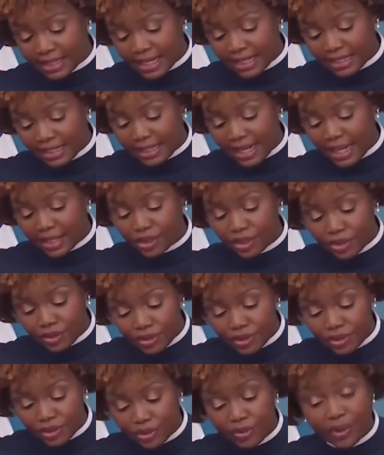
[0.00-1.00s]
stated that
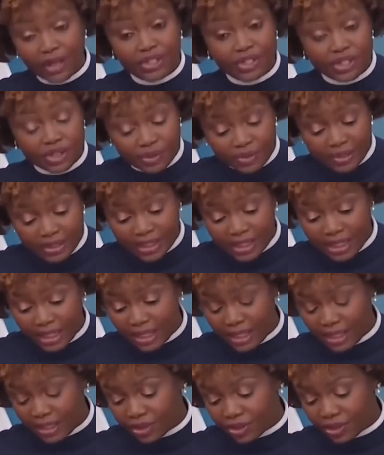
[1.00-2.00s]
due to
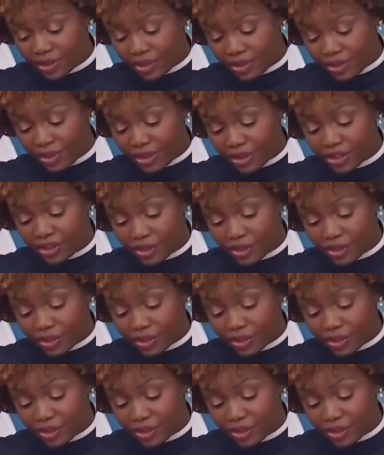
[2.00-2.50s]
uncertainty, secure,